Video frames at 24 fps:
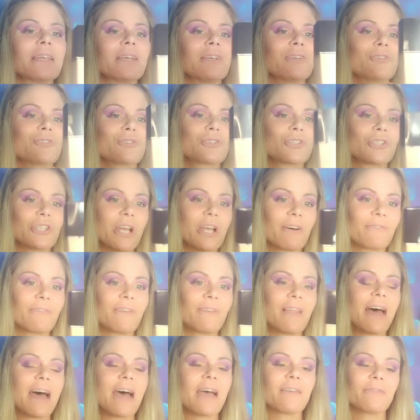then your shelf
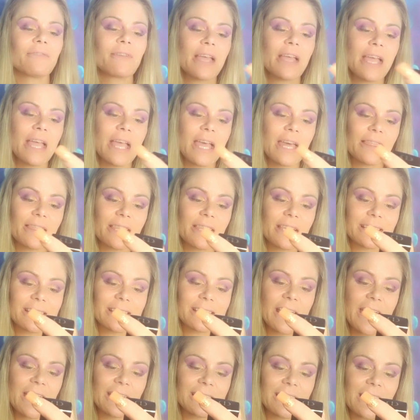life. And this
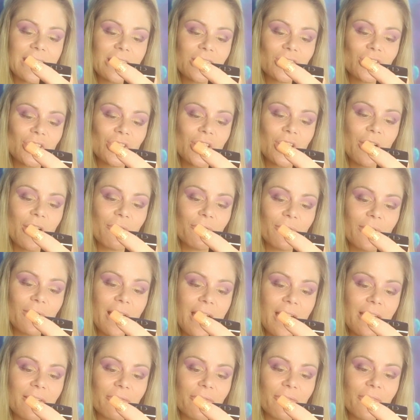has a shelf
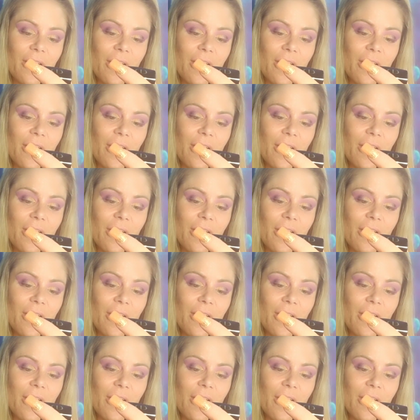life